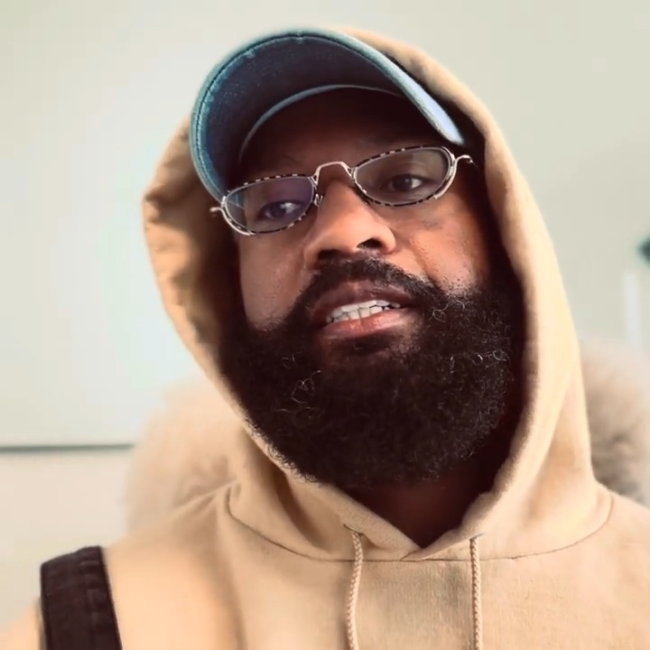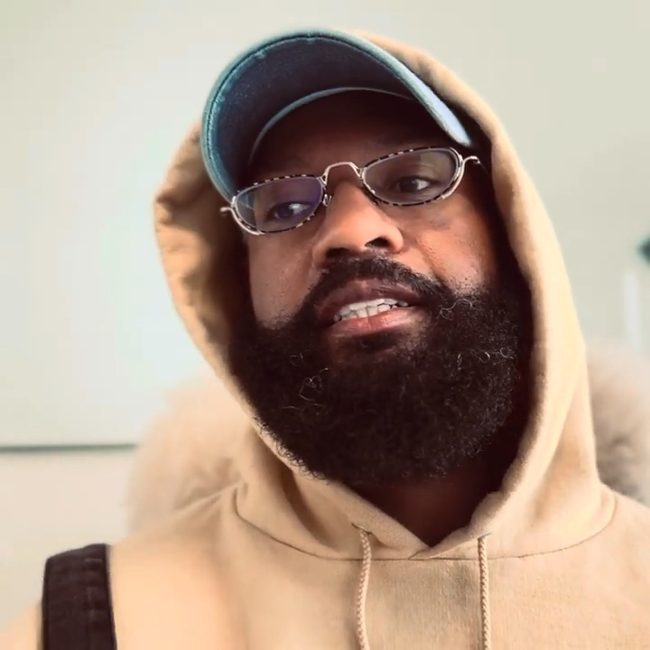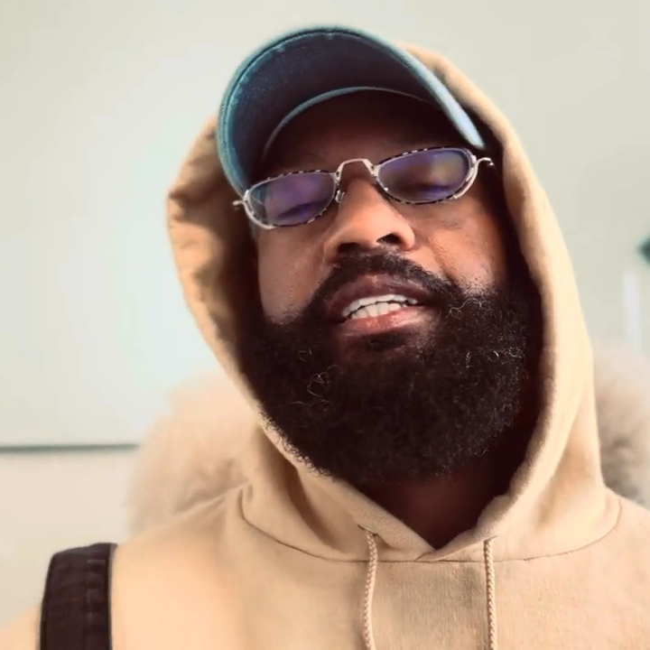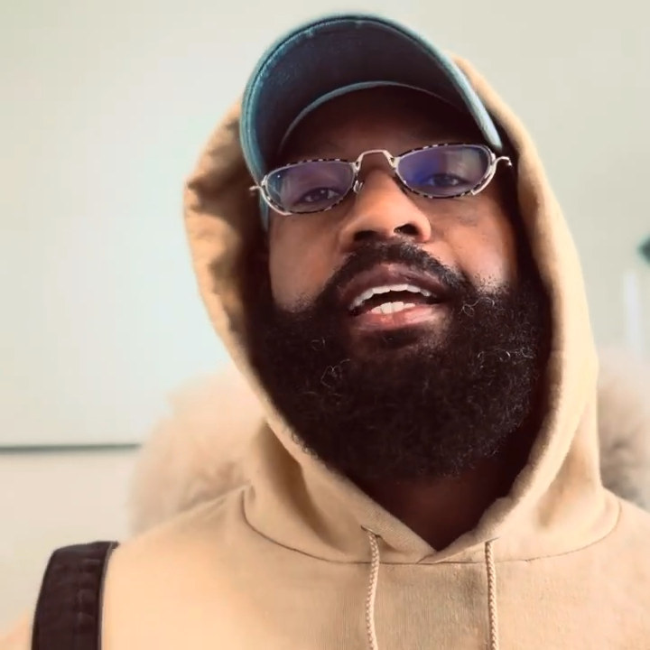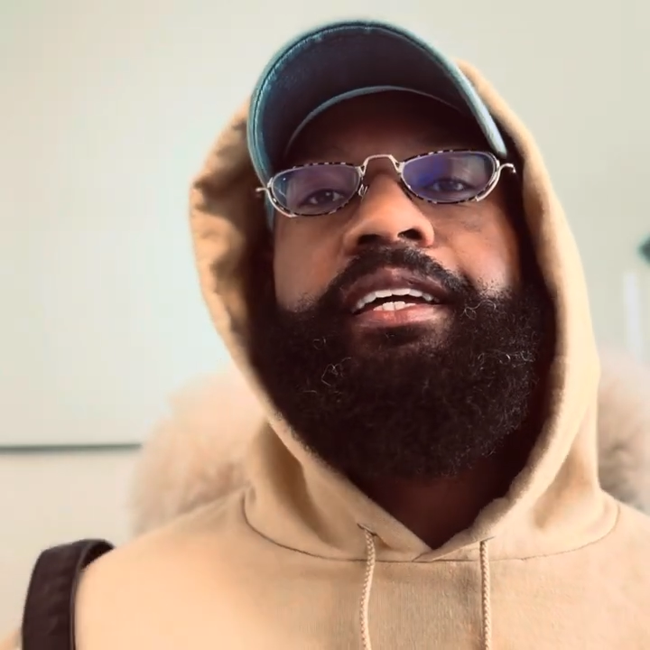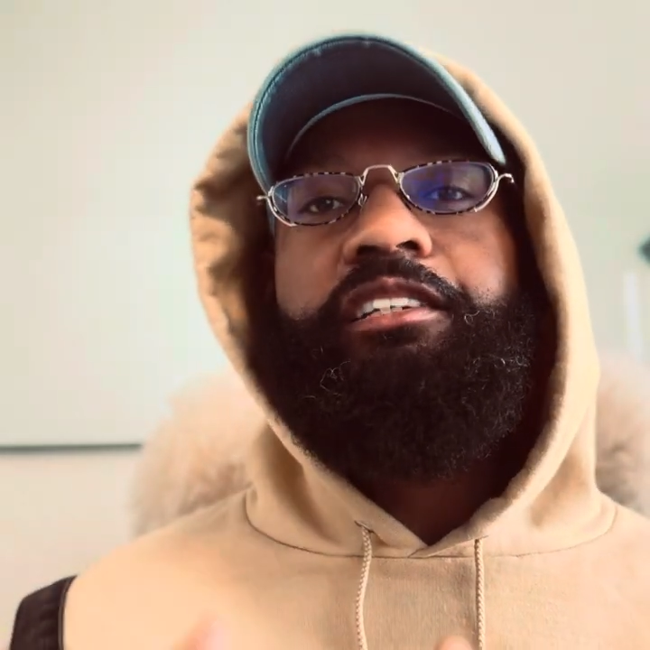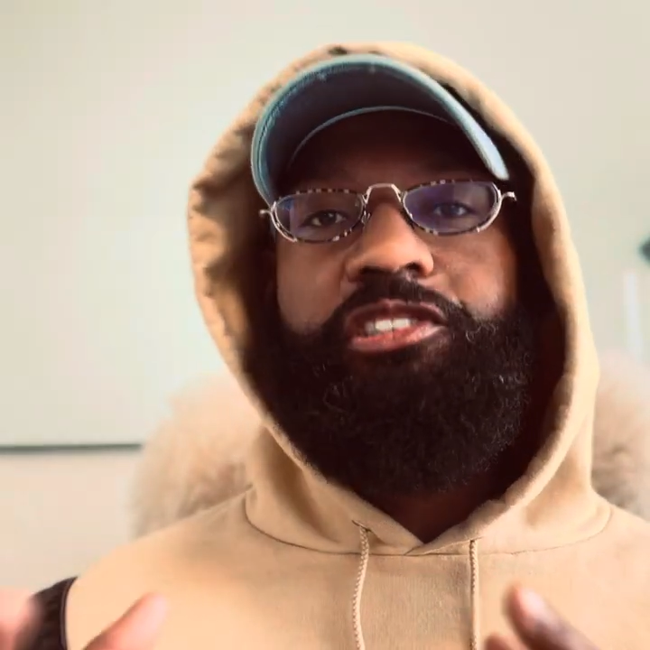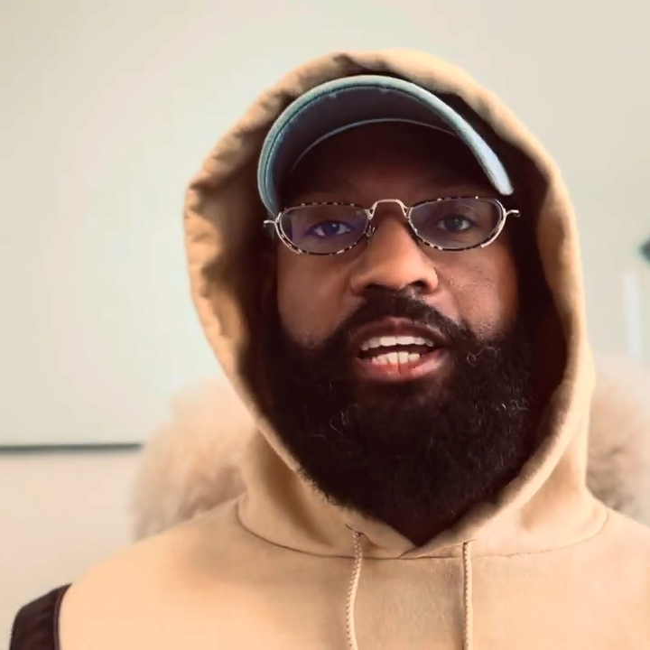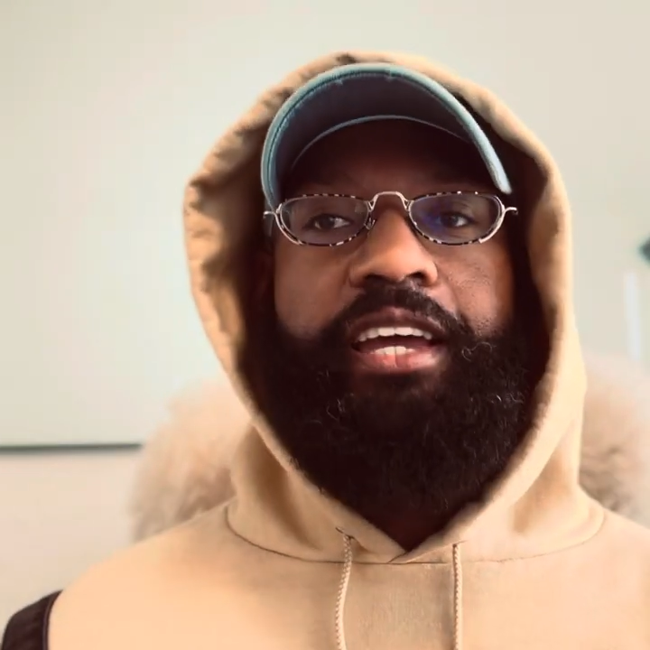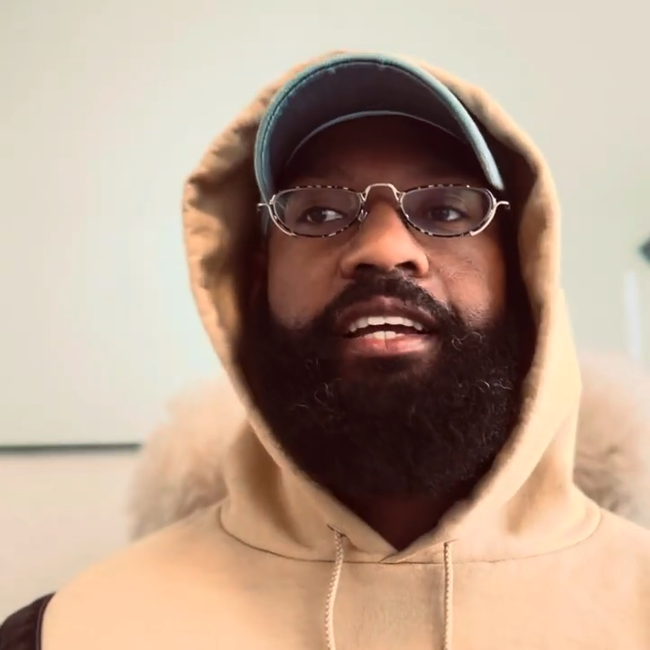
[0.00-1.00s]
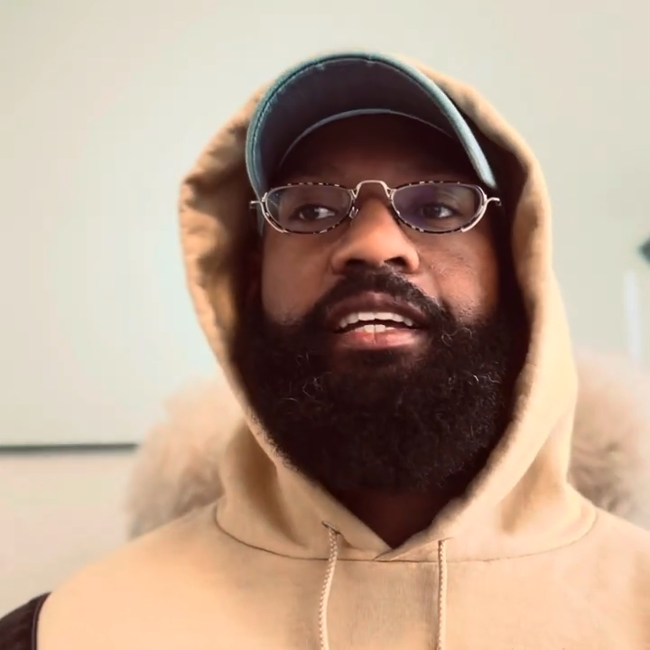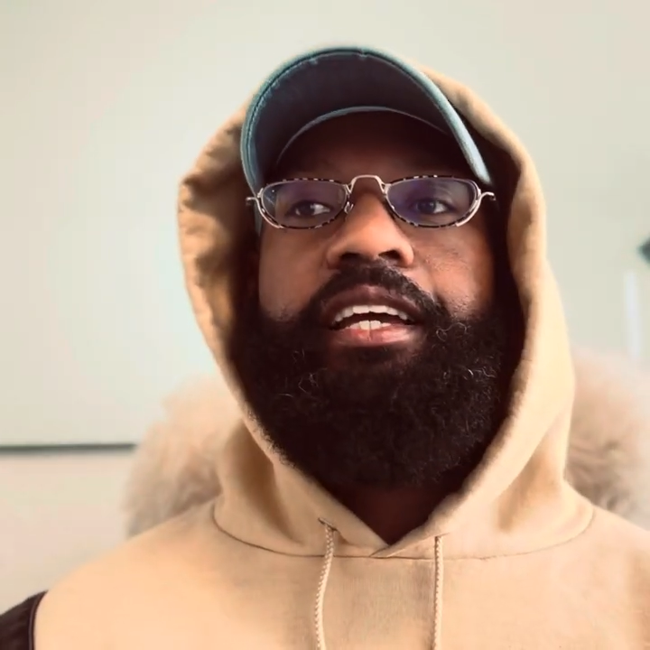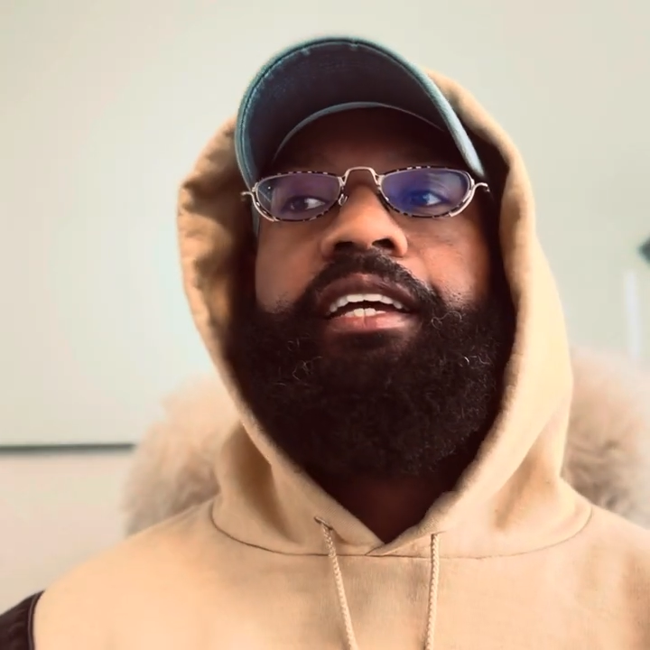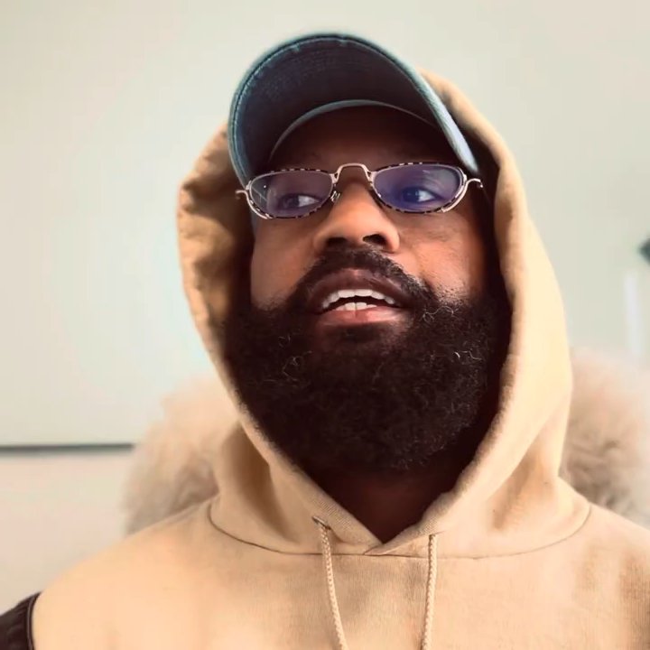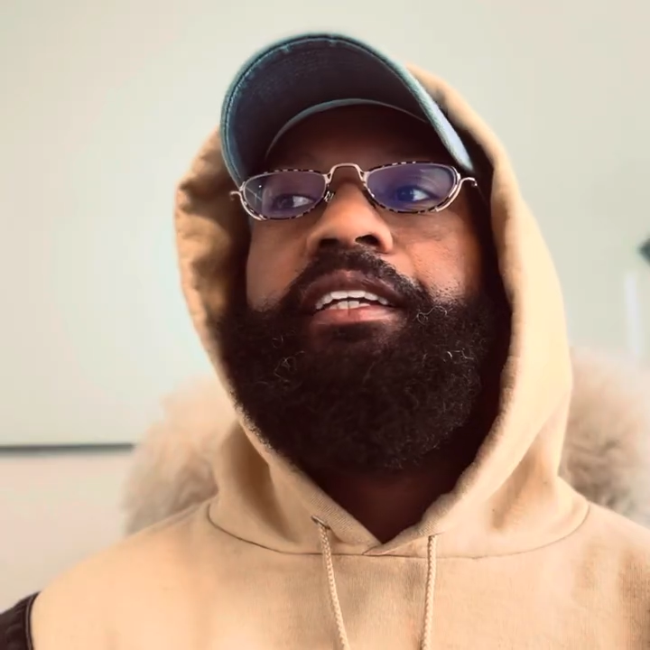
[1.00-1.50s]
stay in check
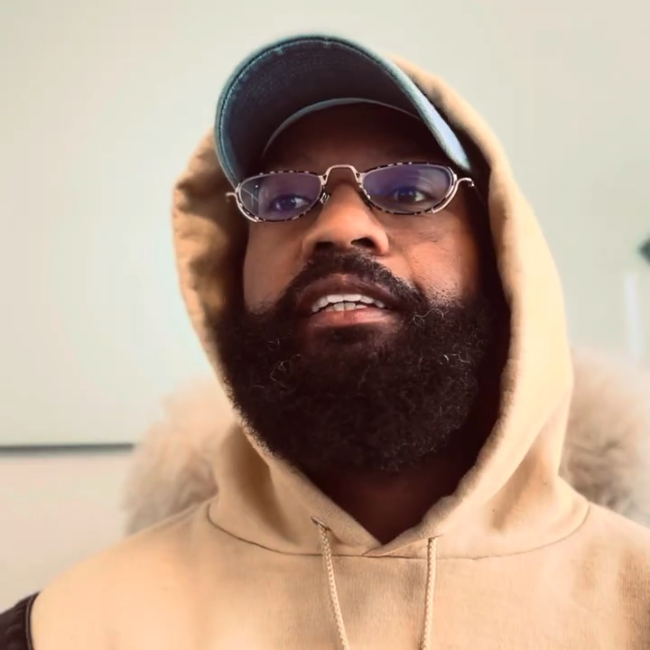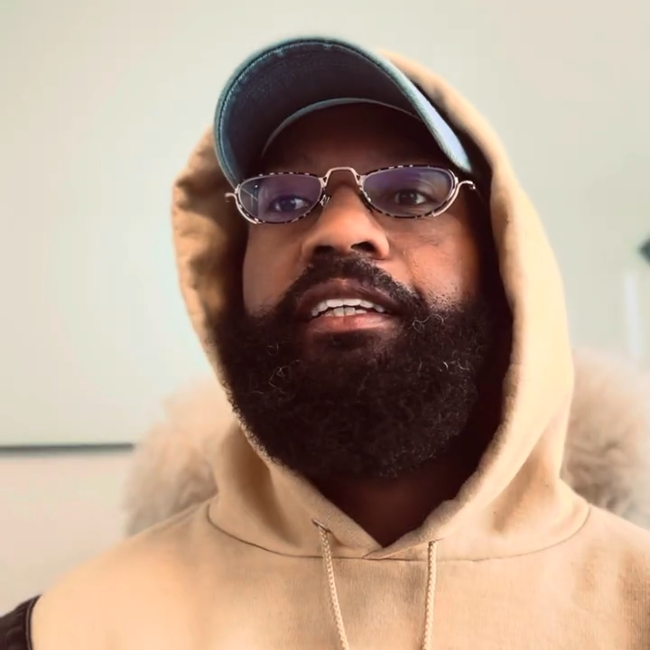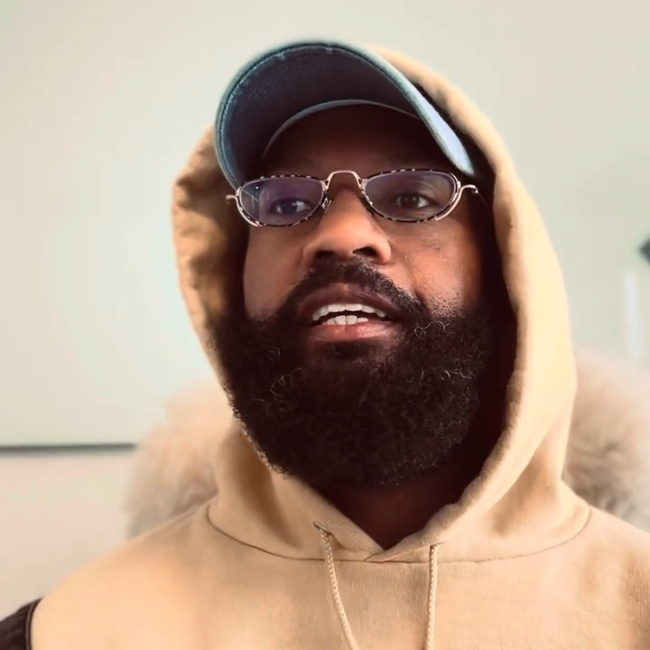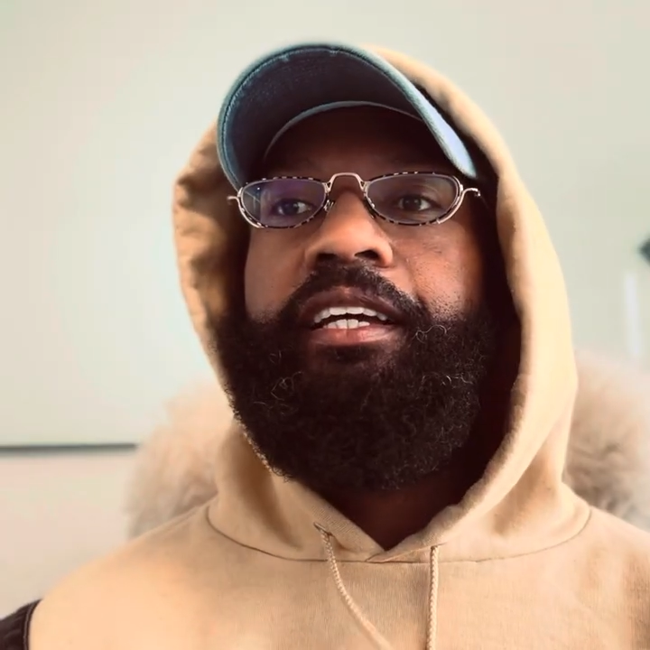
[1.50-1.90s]
and